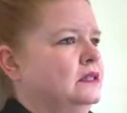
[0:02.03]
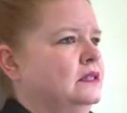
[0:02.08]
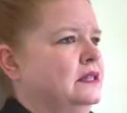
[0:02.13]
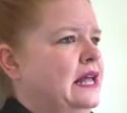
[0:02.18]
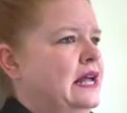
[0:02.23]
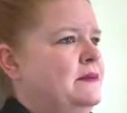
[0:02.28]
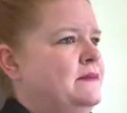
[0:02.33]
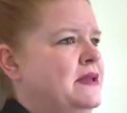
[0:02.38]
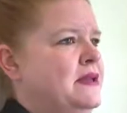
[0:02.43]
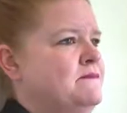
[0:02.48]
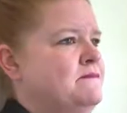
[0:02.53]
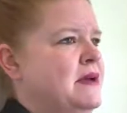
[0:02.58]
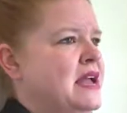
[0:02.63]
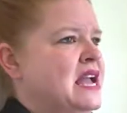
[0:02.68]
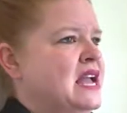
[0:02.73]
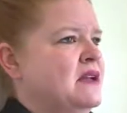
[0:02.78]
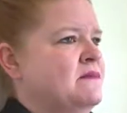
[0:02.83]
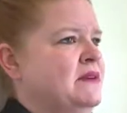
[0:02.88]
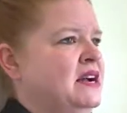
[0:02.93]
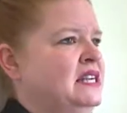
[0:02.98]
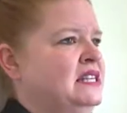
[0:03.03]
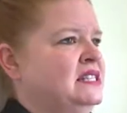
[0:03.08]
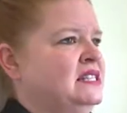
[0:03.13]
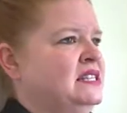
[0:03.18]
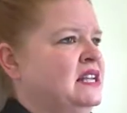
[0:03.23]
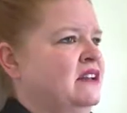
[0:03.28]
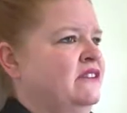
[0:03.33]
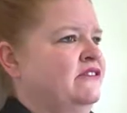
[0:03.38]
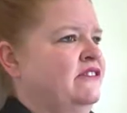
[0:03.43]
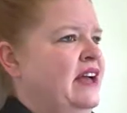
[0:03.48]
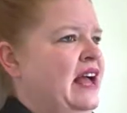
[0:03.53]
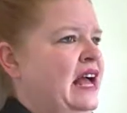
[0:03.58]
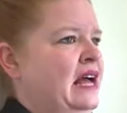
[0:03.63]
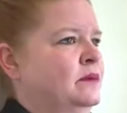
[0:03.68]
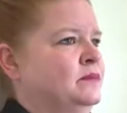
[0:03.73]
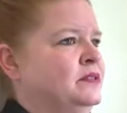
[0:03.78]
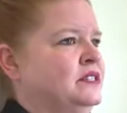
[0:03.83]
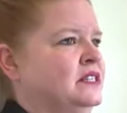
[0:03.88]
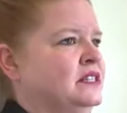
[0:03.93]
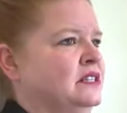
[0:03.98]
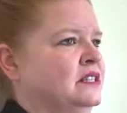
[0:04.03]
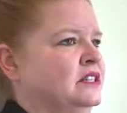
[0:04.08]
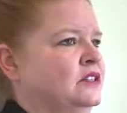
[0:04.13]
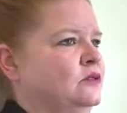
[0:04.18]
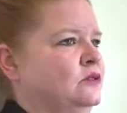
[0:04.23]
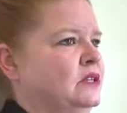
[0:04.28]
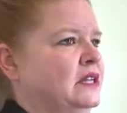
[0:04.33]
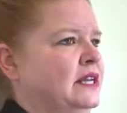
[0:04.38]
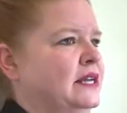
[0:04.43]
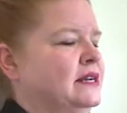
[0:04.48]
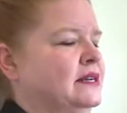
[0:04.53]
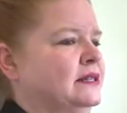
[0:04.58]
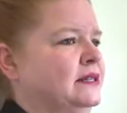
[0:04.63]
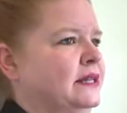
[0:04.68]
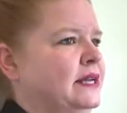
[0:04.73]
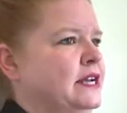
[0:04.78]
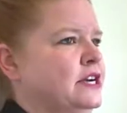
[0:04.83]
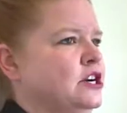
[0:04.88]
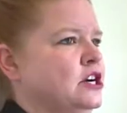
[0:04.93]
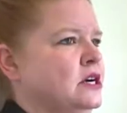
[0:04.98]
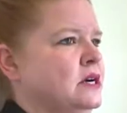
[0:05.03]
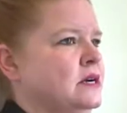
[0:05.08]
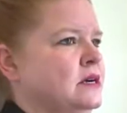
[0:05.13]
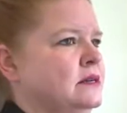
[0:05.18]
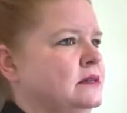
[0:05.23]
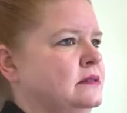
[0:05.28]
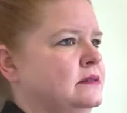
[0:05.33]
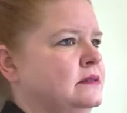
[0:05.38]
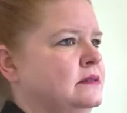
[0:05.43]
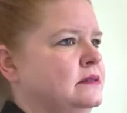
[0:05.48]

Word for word: Let me make myself absolutely clear.